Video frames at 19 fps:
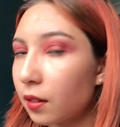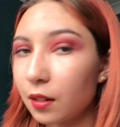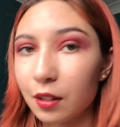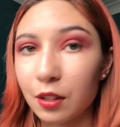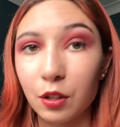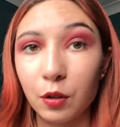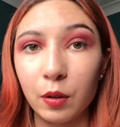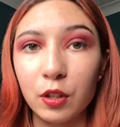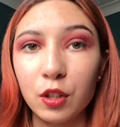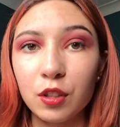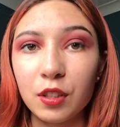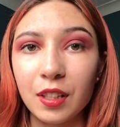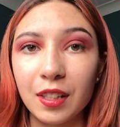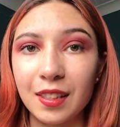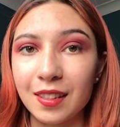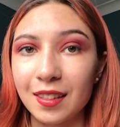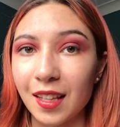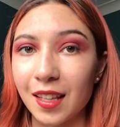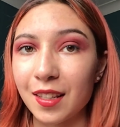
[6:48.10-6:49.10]
So I just
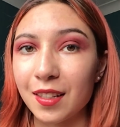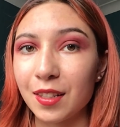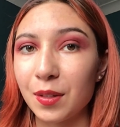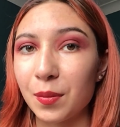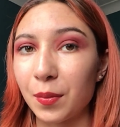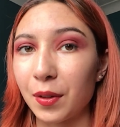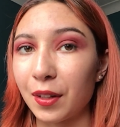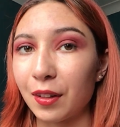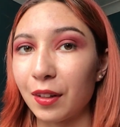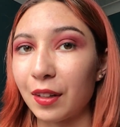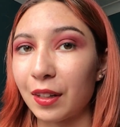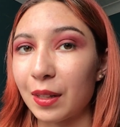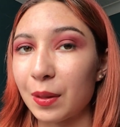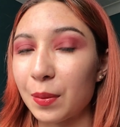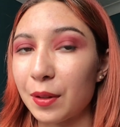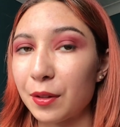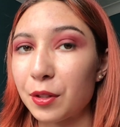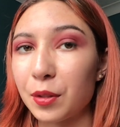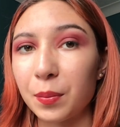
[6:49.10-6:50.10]
extended my
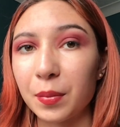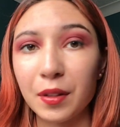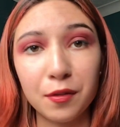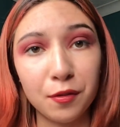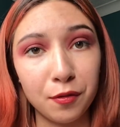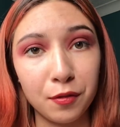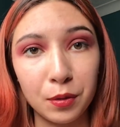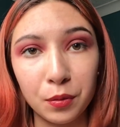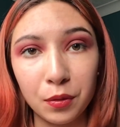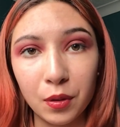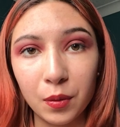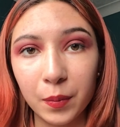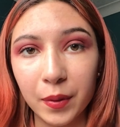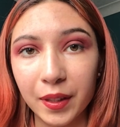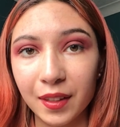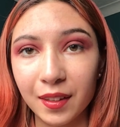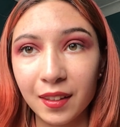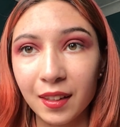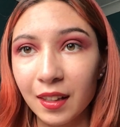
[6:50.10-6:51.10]
eyebrows a bit and filled them
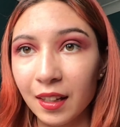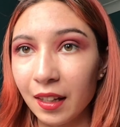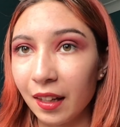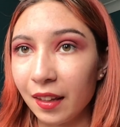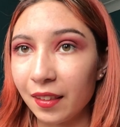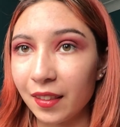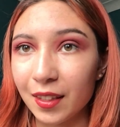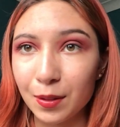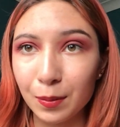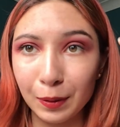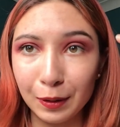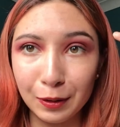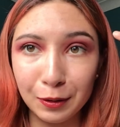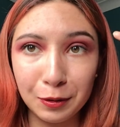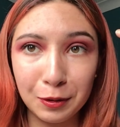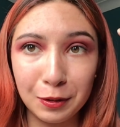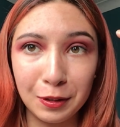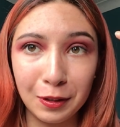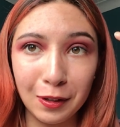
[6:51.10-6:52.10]
in. This one looks
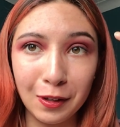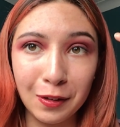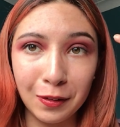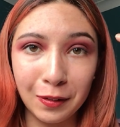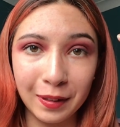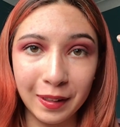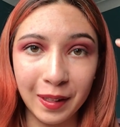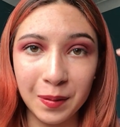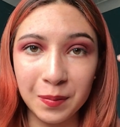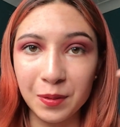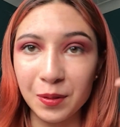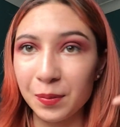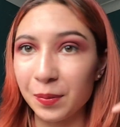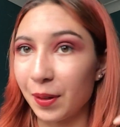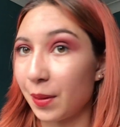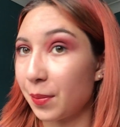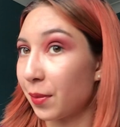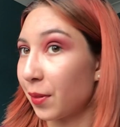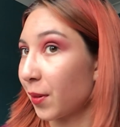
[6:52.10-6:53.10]
dark on camera, but
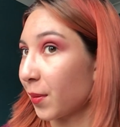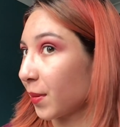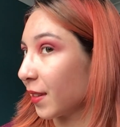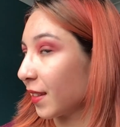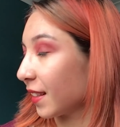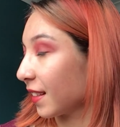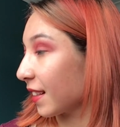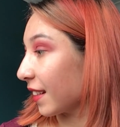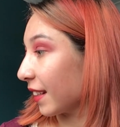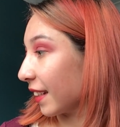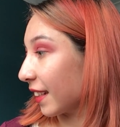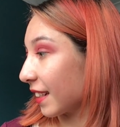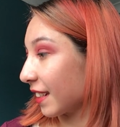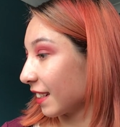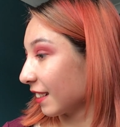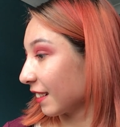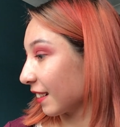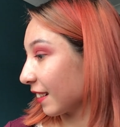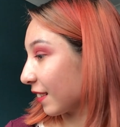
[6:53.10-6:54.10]
I promise it's lighter
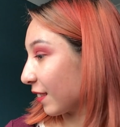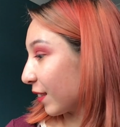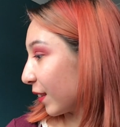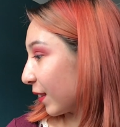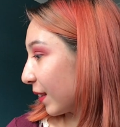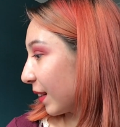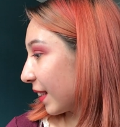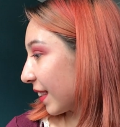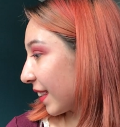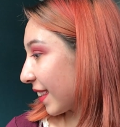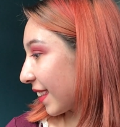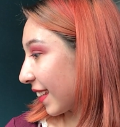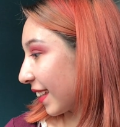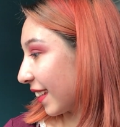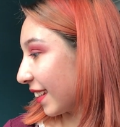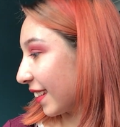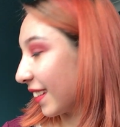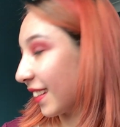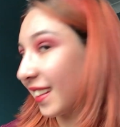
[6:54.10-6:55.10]
if you can see
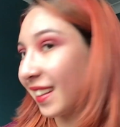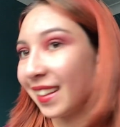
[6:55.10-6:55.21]
it.